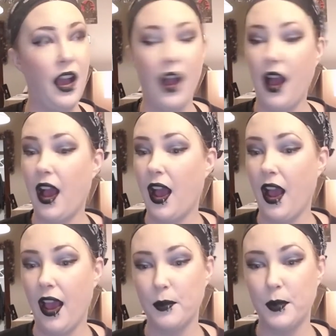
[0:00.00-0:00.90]

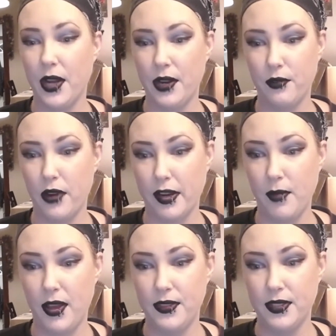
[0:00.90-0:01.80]
I wouldn't
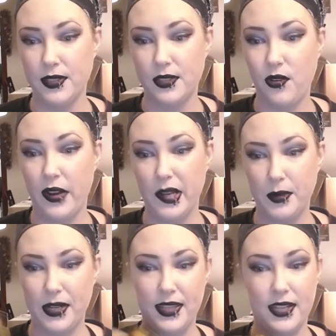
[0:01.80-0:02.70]
recommend this to
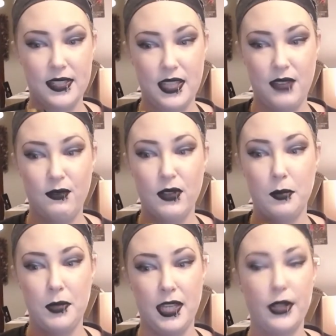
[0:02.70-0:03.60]
anybody that is even a
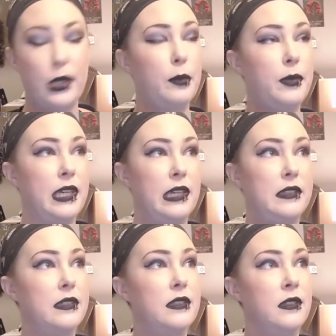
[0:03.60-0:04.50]
beginner, because